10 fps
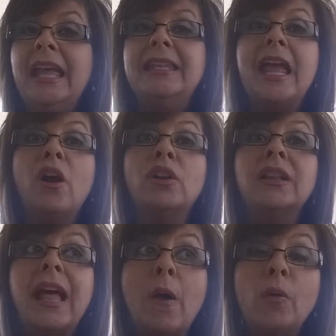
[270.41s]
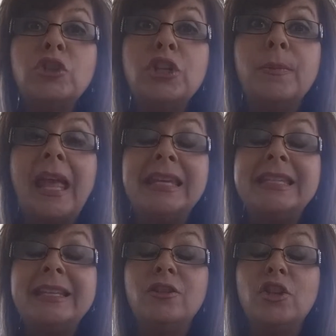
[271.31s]
Now, I want you to pay
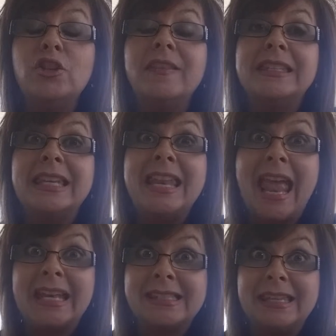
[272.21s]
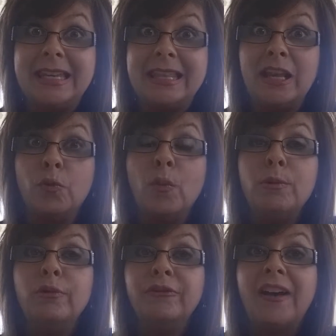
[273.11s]
attention to the tenacity that
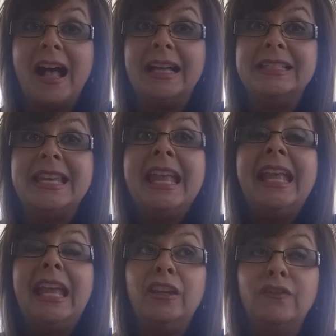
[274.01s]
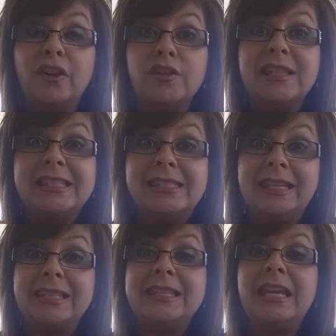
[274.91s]
we will find in verses
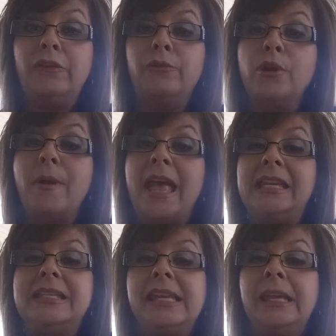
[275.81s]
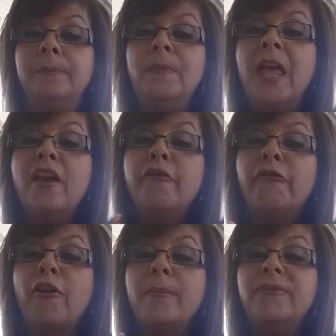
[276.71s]
16 through 18.
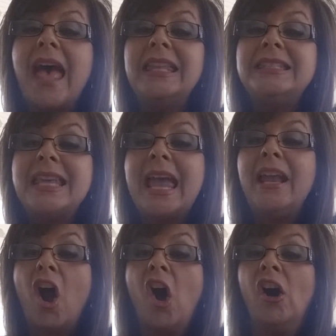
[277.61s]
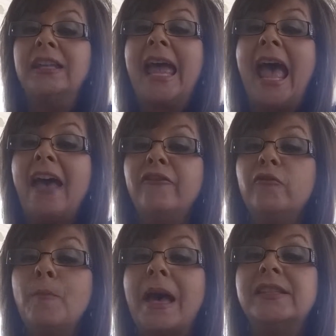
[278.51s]
"From that day on, half
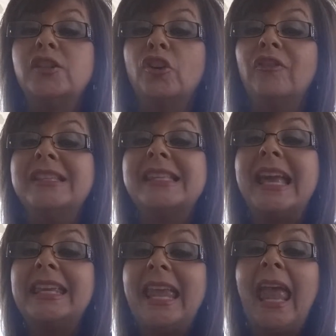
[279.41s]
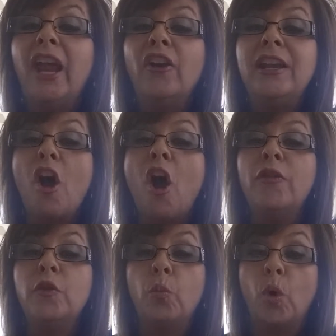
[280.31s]
of my servants carried
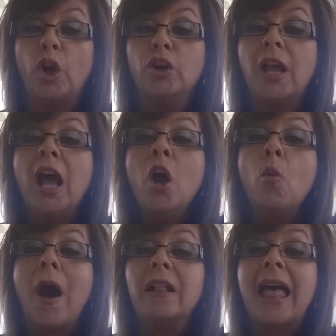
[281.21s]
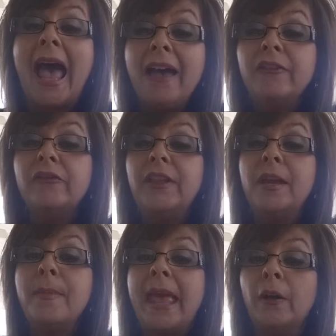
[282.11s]
on the work, while half of
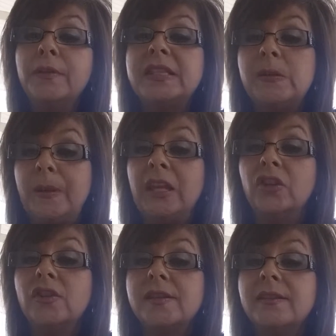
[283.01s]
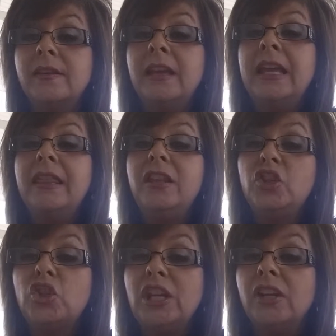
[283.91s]
them held the spears, the
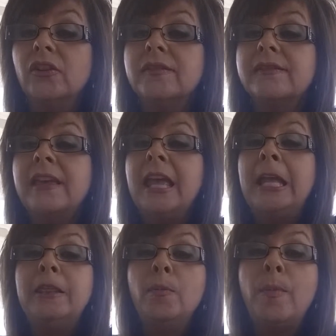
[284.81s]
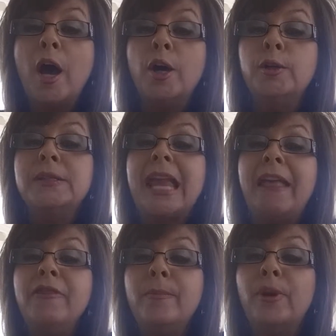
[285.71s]
shields, the bows,
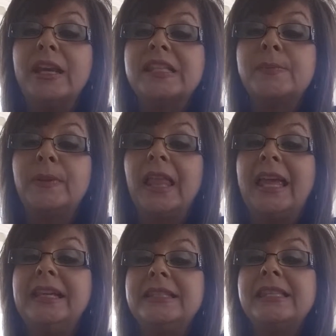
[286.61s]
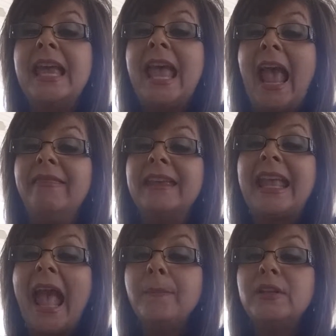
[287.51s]
and the breastplates, and the
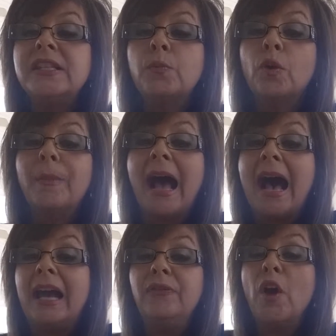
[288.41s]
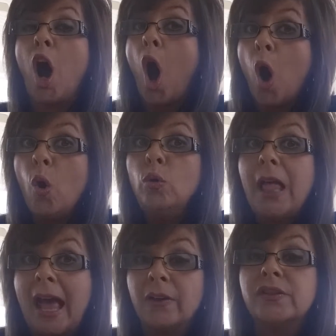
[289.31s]
captains were behind the
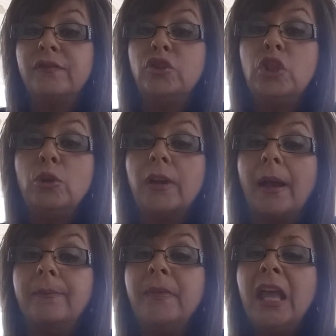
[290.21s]
whole house of Judah.